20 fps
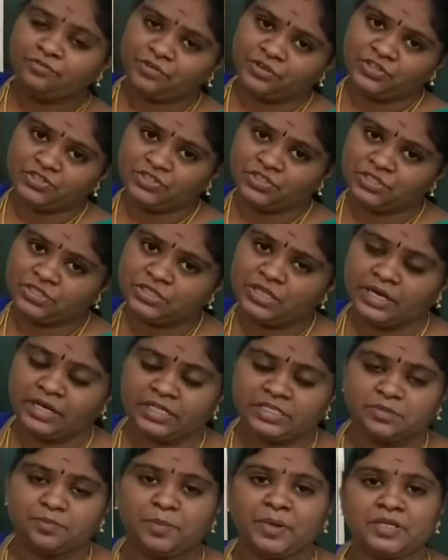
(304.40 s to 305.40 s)
features that
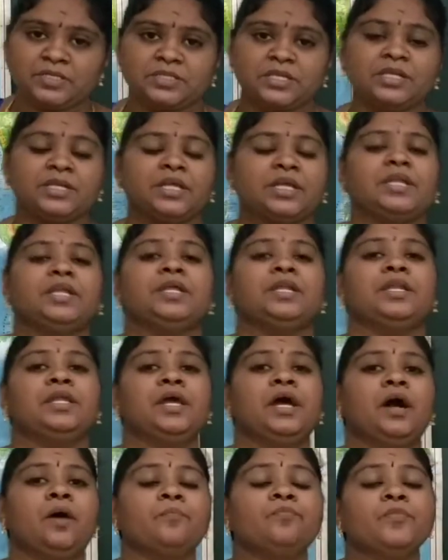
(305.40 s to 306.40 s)
is present in
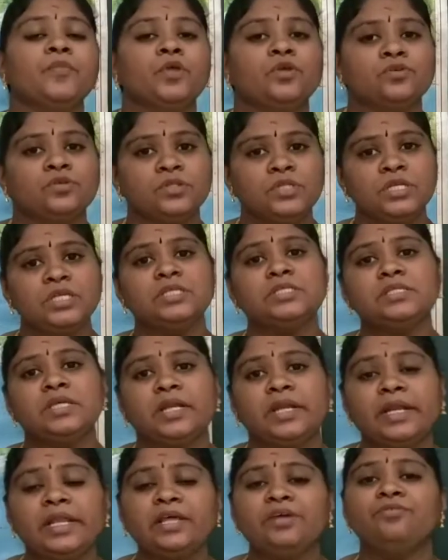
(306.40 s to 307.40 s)
India. So these
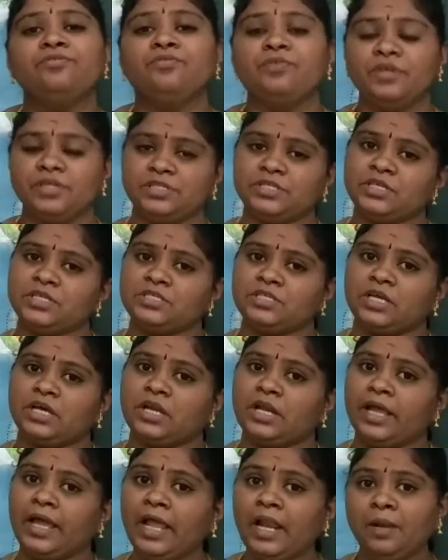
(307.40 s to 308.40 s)
relief features
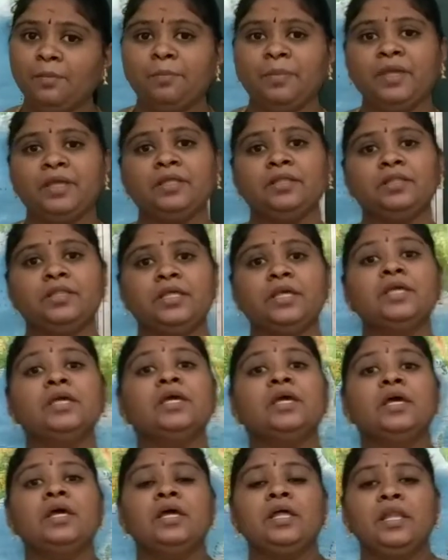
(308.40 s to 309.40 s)
are helping
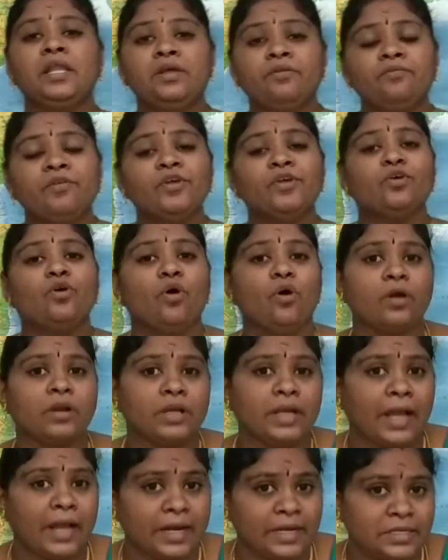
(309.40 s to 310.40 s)
the living
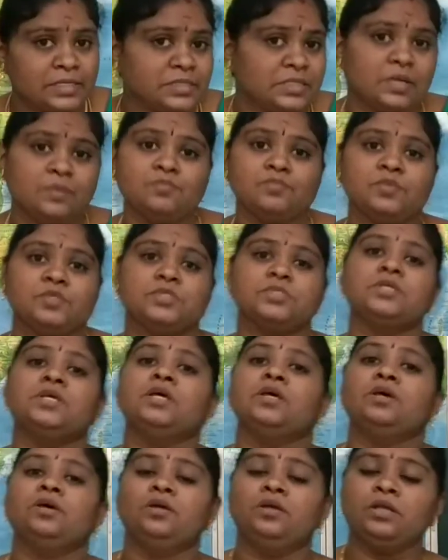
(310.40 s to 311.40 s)

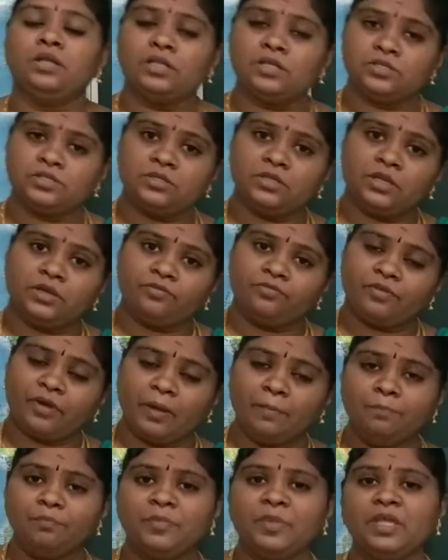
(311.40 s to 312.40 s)
organisms. It is
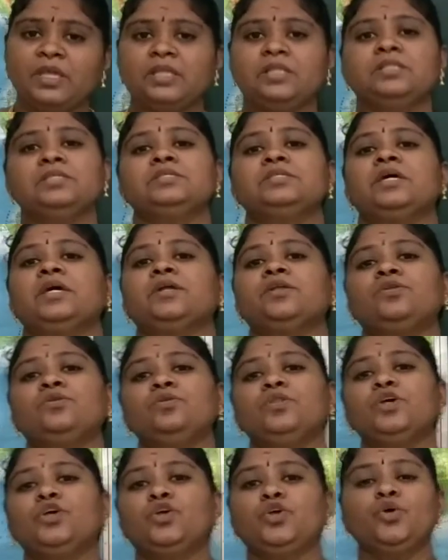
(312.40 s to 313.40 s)
from the insect to
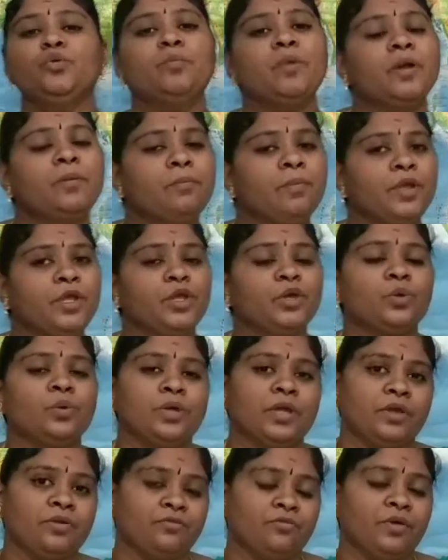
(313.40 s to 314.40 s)
the human being, you
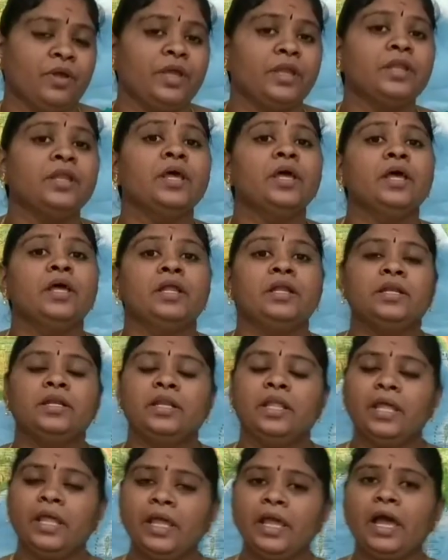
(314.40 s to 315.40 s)
can find
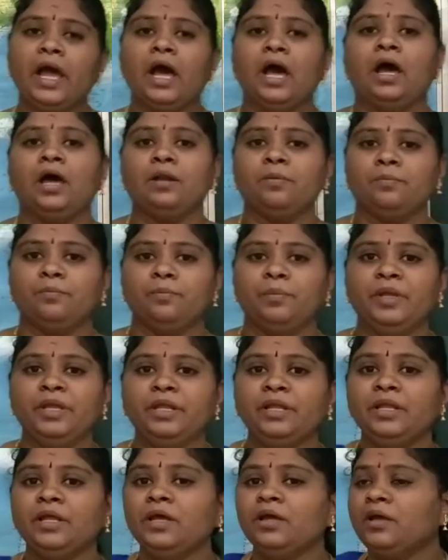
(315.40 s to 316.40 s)
they are
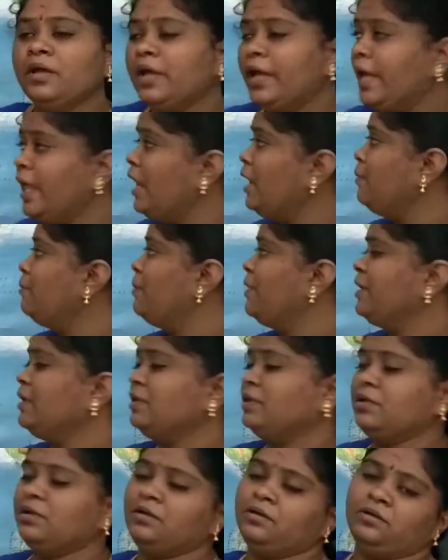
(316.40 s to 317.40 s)
being
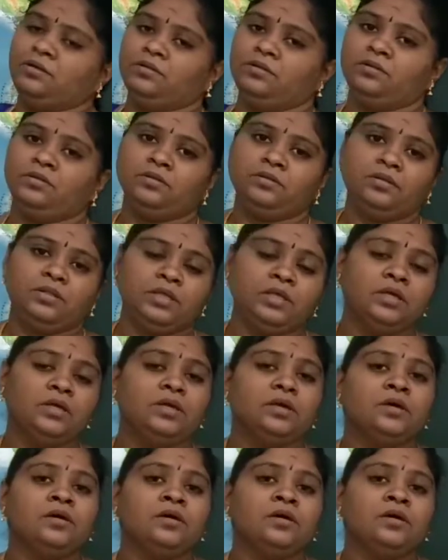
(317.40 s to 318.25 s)
helping the